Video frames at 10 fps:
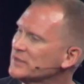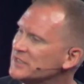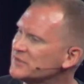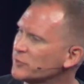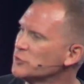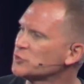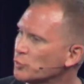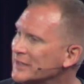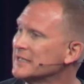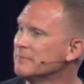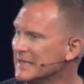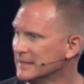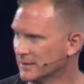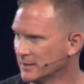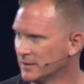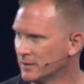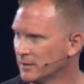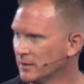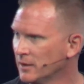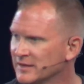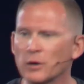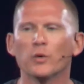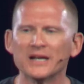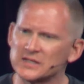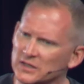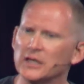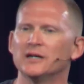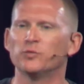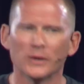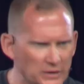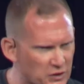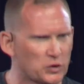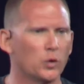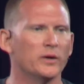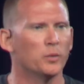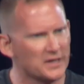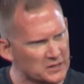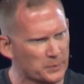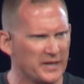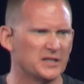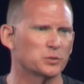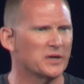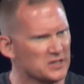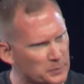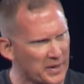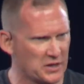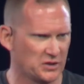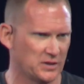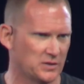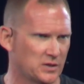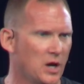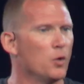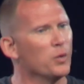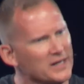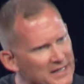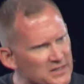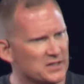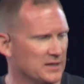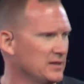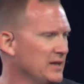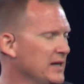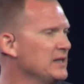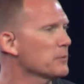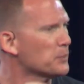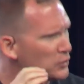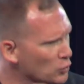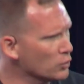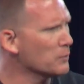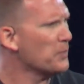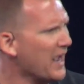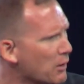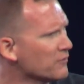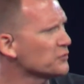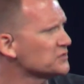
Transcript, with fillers: what these fruits really mean. That what is love? What is joy? What is peace? What is patience? What is it in their pure, powerful